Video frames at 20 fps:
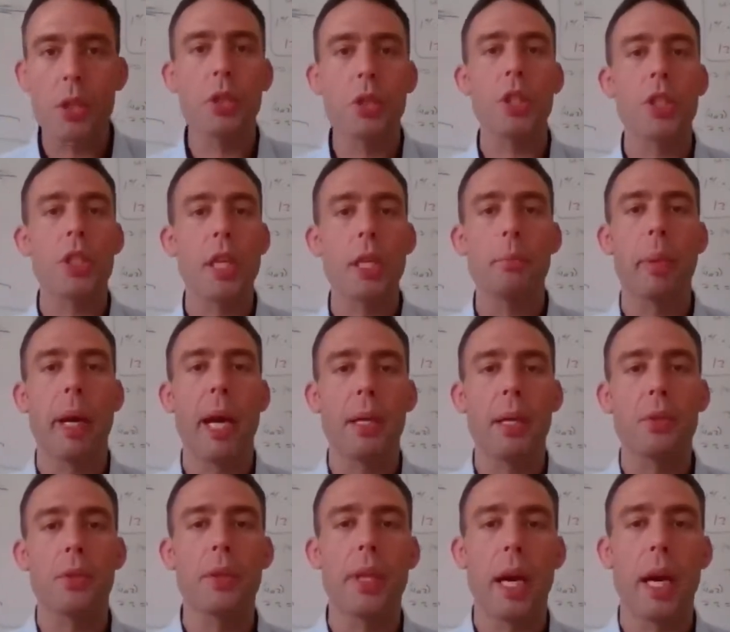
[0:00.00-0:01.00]
So just get
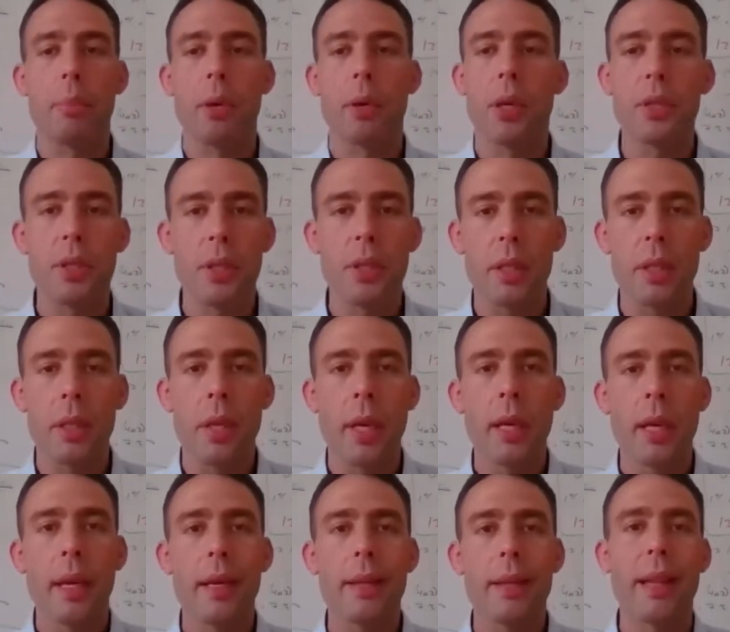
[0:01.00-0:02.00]
back to that person
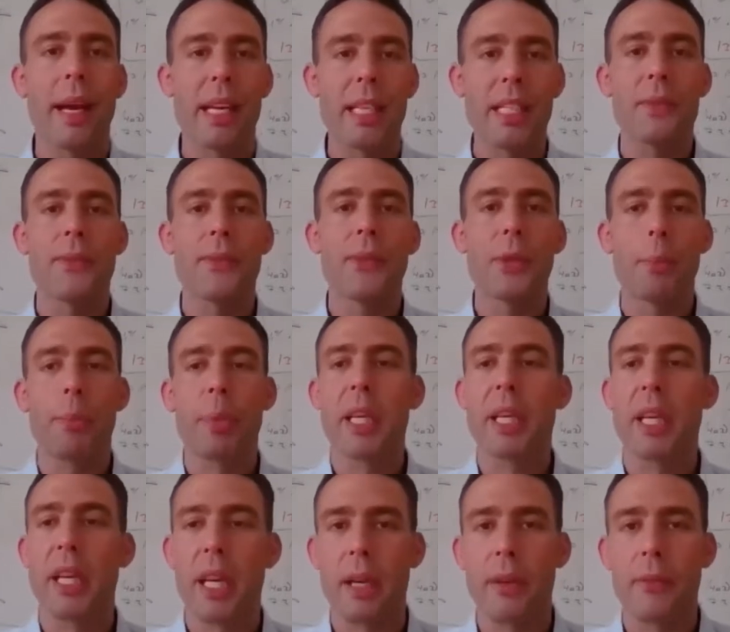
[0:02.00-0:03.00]
and ask for the
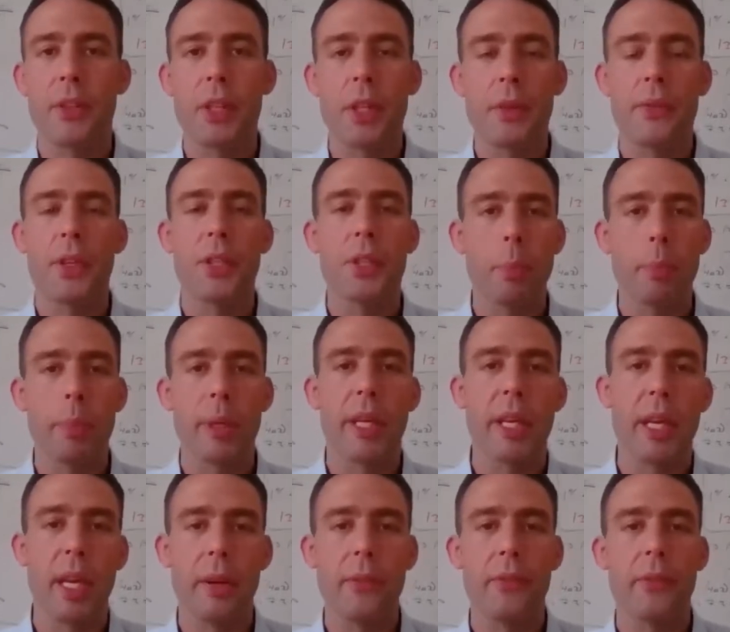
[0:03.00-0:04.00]
PDF, the official
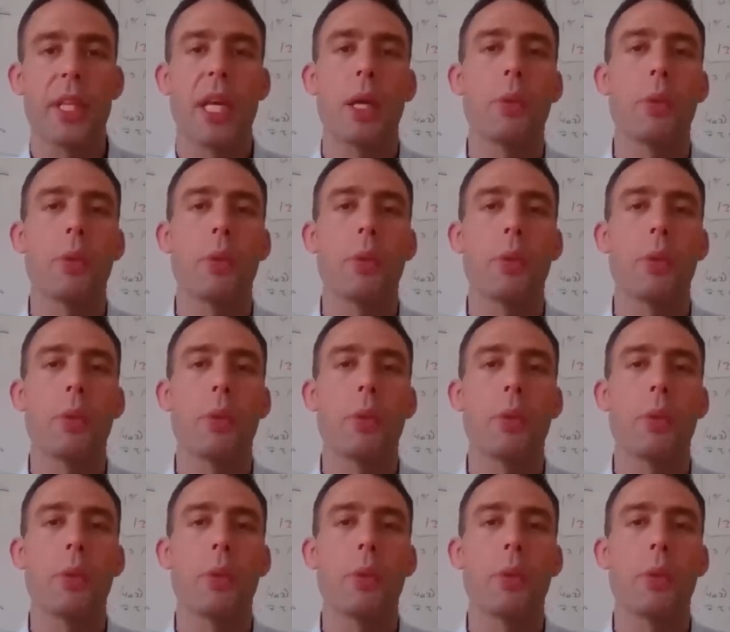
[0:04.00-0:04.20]
PDF.